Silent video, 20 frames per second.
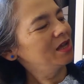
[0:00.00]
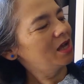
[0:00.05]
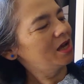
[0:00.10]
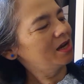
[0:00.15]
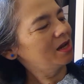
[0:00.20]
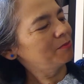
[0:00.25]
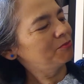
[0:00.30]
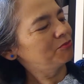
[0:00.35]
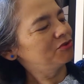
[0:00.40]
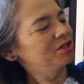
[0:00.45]

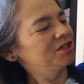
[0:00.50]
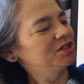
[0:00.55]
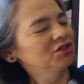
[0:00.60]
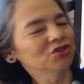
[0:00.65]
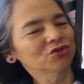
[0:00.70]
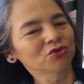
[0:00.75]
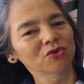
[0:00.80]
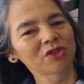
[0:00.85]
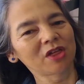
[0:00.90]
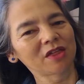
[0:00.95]
and I'm pretty
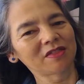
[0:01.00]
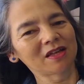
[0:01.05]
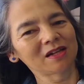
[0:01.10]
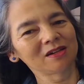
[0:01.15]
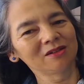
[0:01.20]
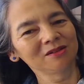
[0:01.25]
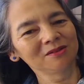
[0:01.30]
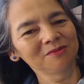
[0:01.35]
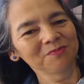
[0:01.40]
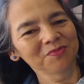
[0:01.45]
sure that
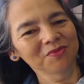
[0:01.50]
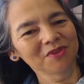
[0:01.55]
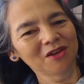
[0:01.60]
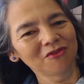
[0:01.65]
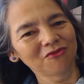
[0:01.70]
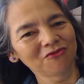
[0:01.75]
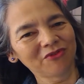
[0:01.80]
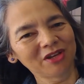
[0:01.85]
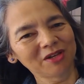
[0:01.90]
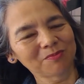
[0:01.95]
they'll
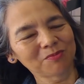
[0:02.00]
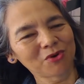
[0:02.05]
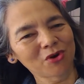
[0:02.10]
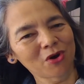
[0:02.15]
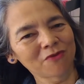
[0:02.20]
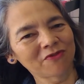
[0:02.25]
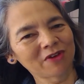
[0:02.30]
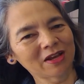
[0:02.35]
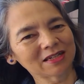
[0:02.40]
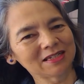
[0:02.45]
fit
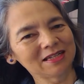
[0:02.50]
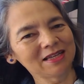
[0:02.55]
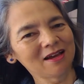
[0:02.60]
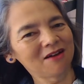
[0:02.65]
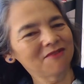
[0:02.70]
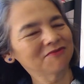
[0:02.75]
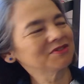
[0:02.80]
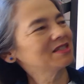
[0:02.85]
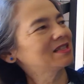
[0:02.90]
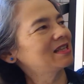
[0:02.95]
perfectly
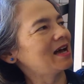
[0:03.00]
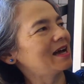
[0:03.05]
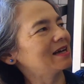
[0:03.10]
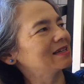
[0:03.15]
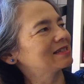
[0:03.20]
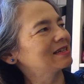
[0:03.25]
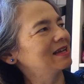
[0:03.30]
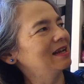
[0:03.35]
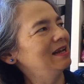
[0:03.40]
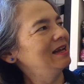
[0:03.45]
after
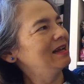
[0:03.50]
that.